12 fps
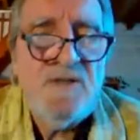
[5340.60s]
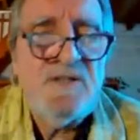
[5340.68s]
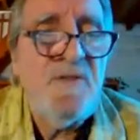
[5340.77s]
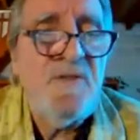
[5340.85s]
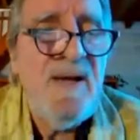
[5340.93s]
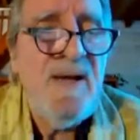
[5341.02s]

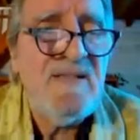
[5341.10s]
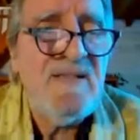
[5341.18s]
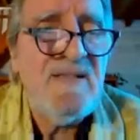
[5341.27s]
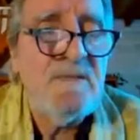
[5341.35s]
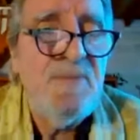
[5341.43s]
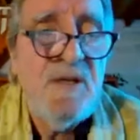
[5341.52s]
of the
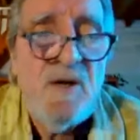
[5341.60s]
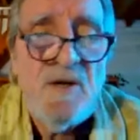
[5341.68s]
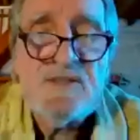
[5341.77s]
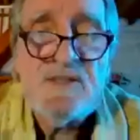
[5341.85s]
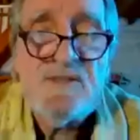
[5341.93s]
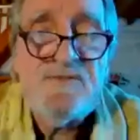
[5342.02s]
past,
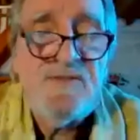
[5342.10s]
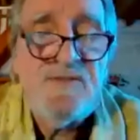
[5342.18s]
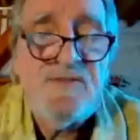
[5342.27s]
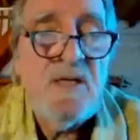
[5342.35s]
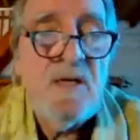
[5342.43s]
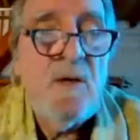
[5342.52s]
because of
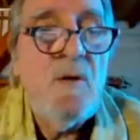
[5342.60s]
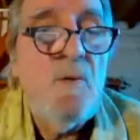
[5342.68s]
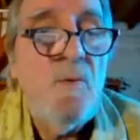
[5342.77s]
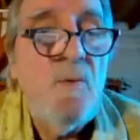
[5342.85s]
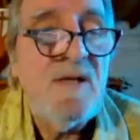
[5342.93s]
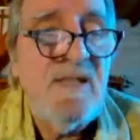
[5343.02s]

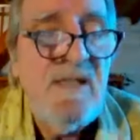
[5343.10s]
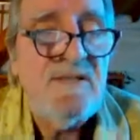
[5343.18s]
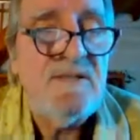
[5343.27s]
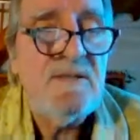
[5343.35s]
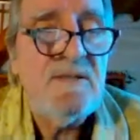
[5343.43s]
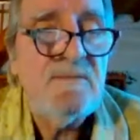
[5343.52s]
what
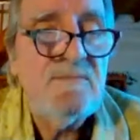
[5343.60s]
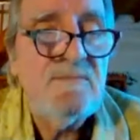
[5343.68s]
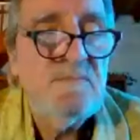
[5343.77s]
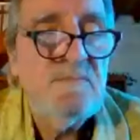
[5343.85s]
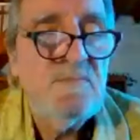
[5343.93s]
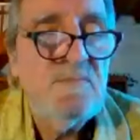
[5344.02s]
is.
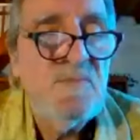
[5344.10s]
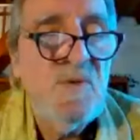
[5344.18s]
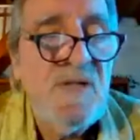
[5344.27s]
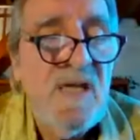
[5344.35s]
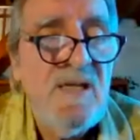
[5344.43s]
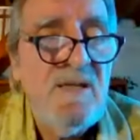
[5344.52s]

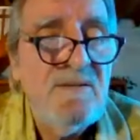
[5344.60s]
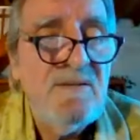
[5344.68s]
Okay?